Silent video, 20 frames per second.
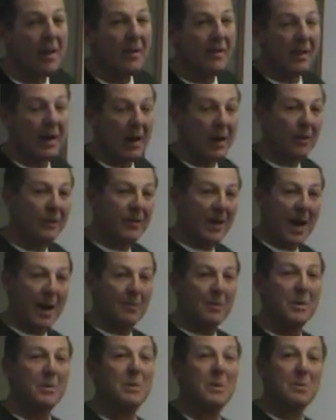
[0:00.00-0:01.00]
Now, if you
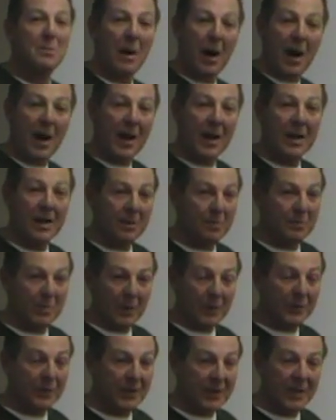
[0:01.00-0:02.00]
happen to be buying a
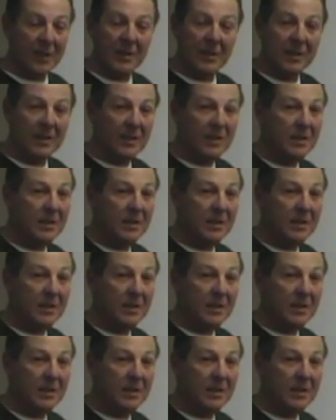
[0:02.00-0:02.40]
building